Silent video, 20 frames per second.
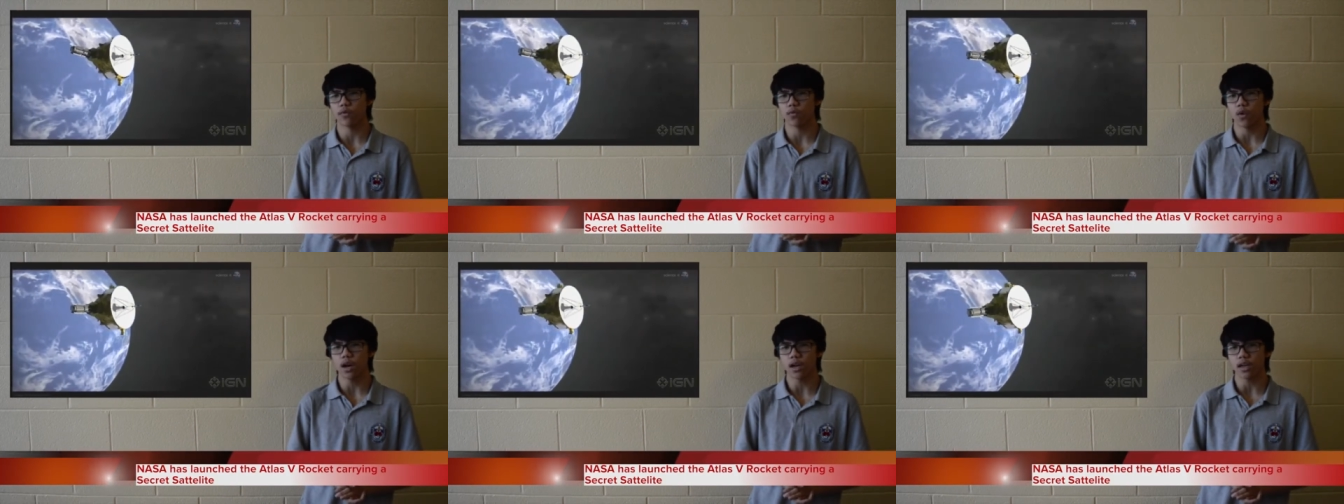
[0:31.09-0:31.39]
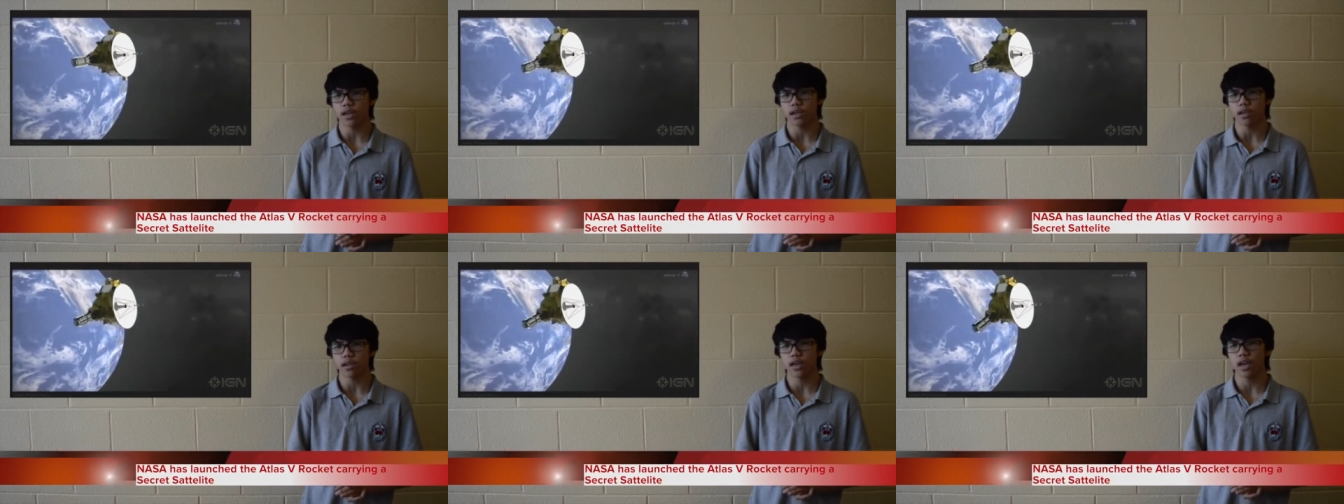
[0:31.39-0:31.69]

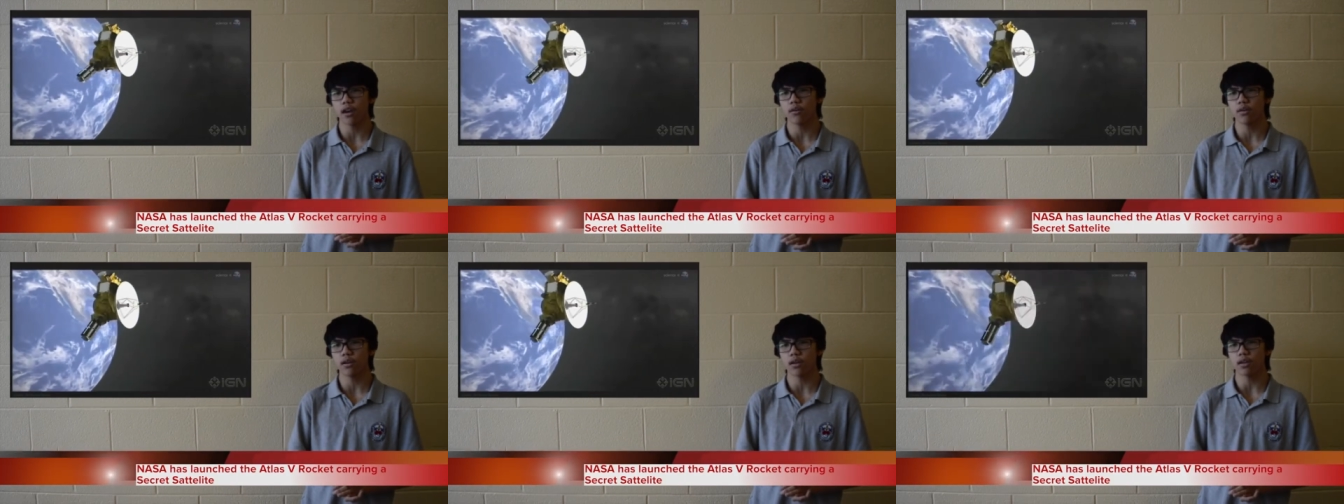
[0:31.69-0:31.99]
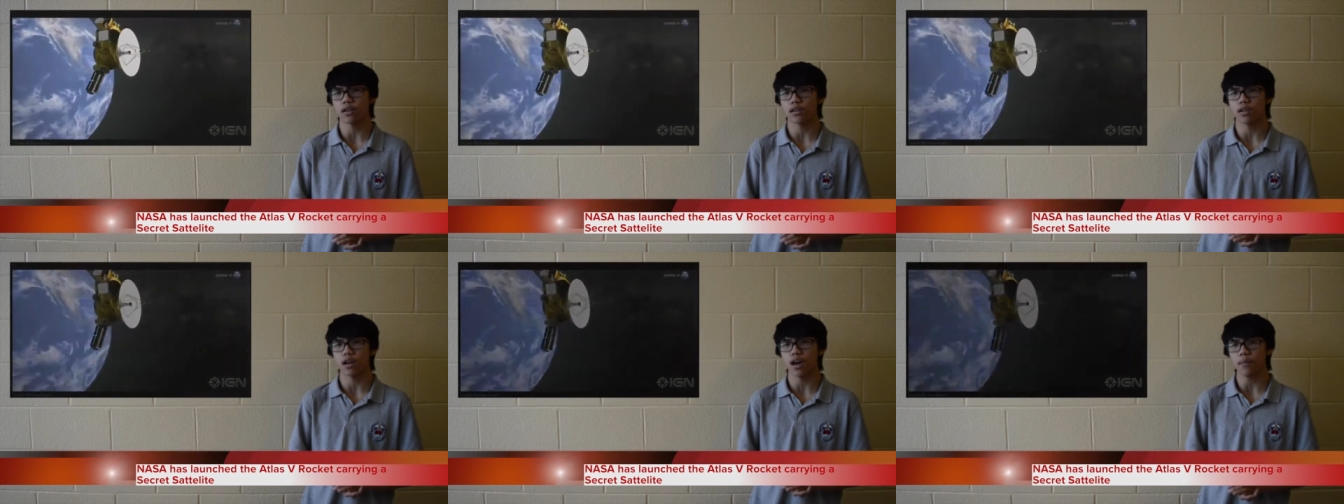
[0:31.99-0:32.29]
rocket carrying
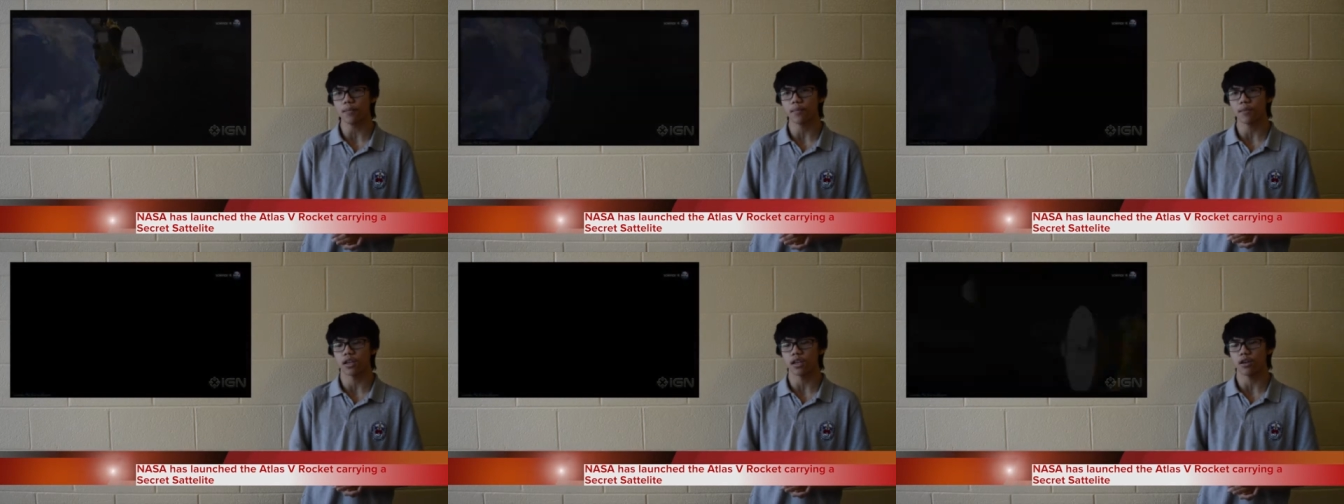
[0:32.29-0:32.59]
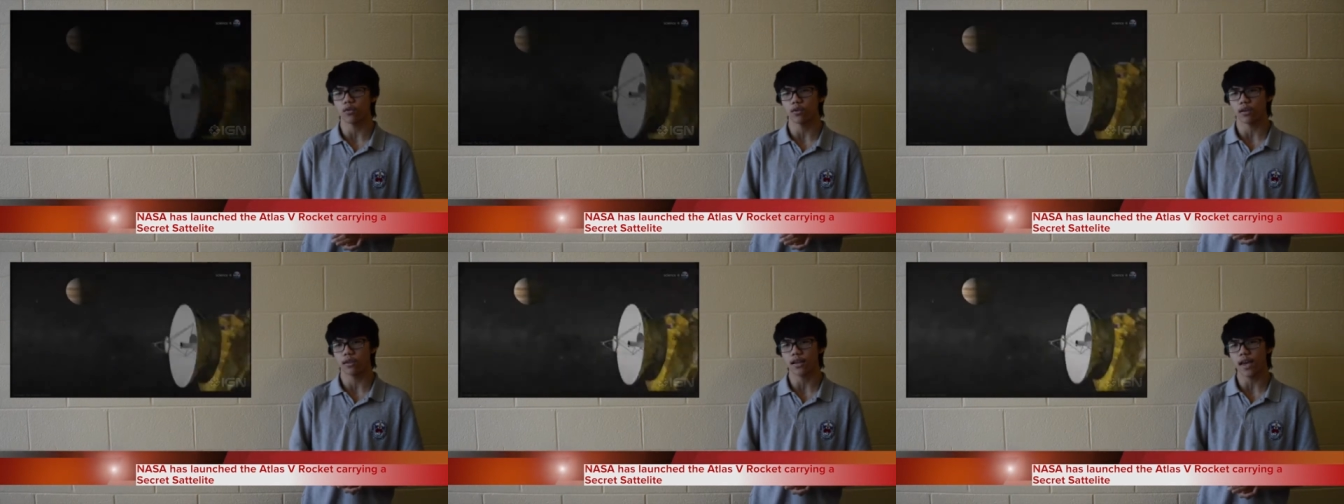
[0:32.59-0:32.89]
a top
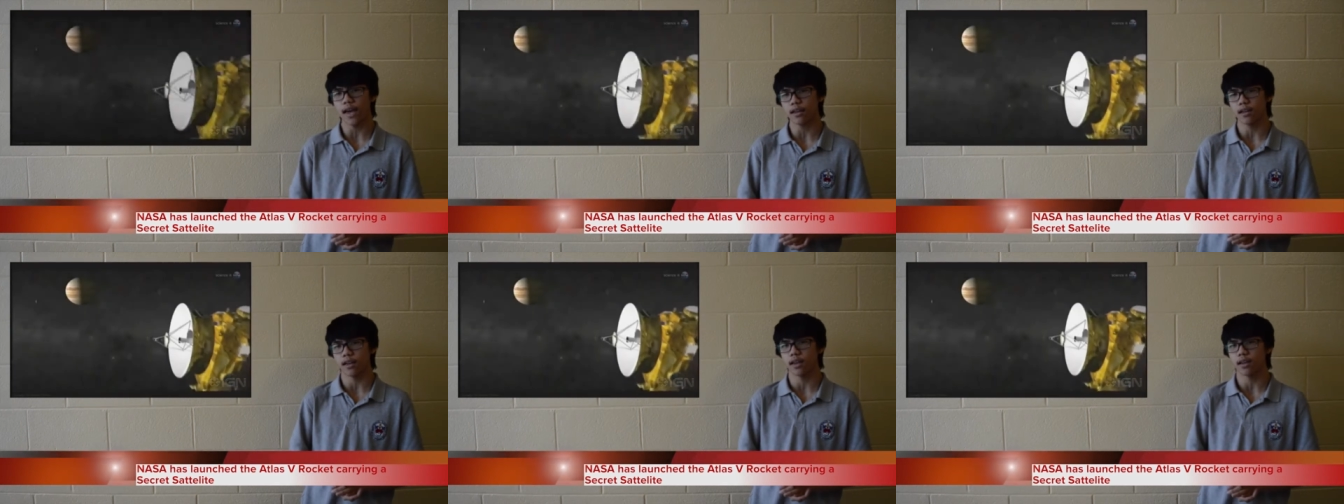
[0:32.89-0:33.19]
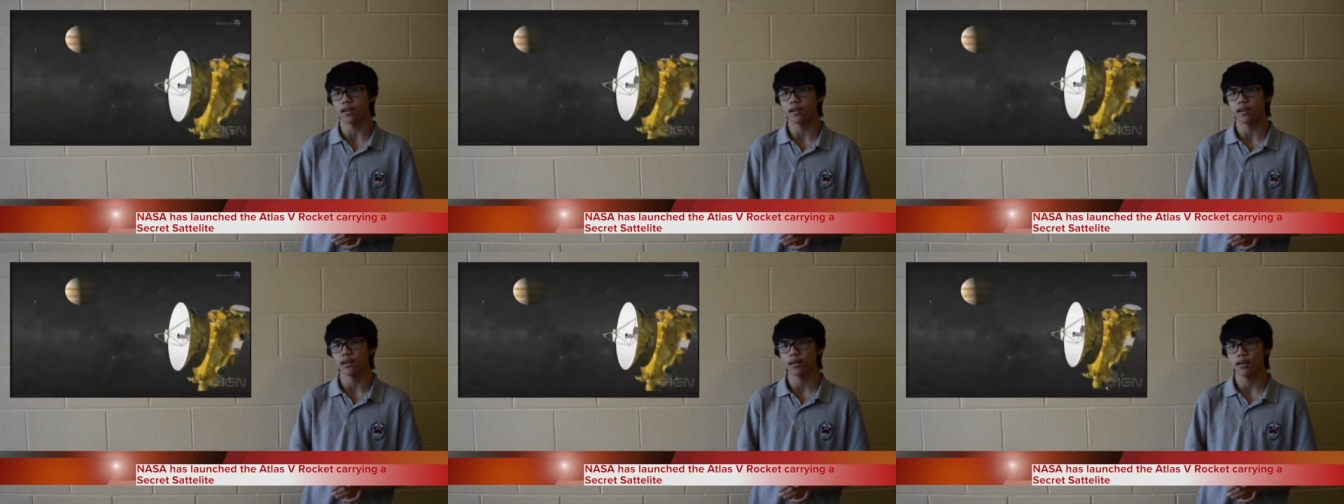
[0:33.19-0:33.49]
secret
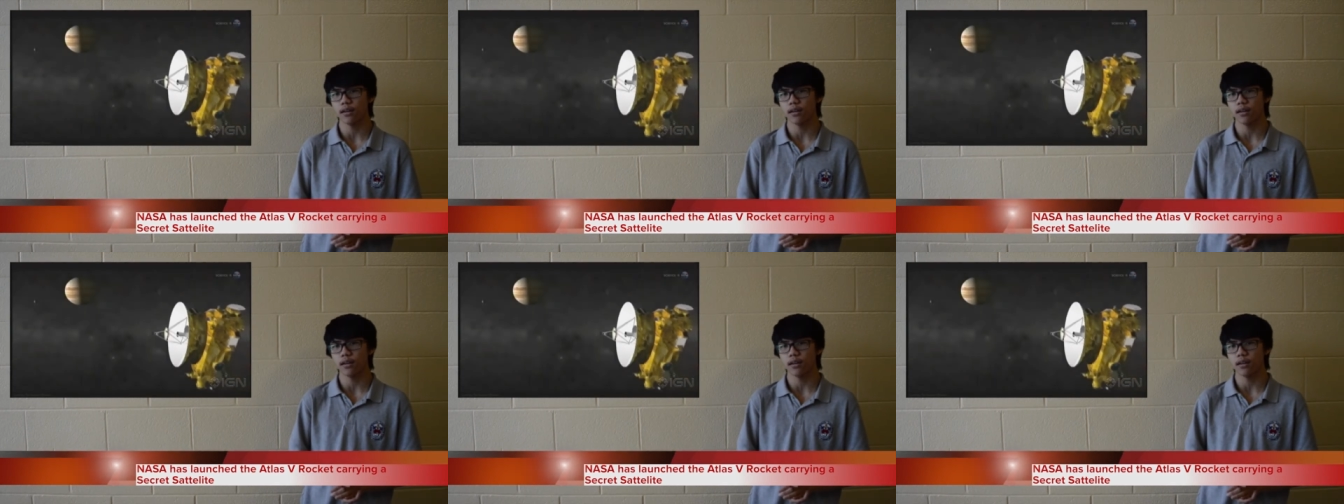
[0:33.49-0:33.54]
satellite.